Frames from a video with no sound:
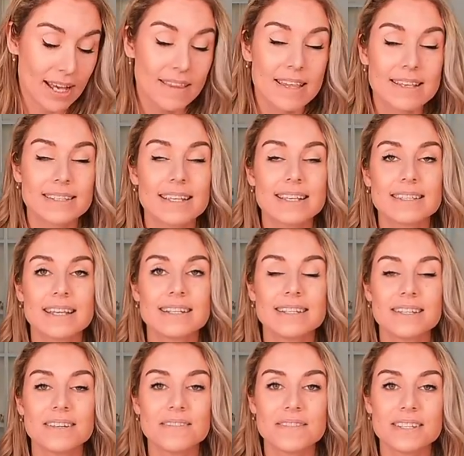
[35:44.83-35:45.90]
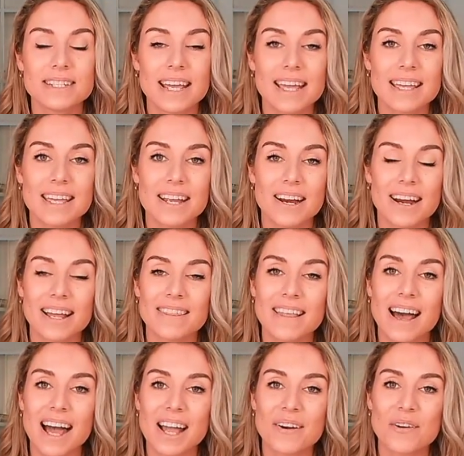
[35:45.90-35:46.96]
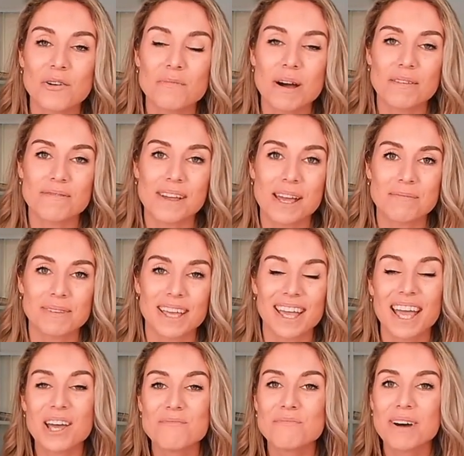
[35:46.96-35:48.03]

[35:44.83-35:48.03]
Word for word: This is a deal of the day here in the iRobot family.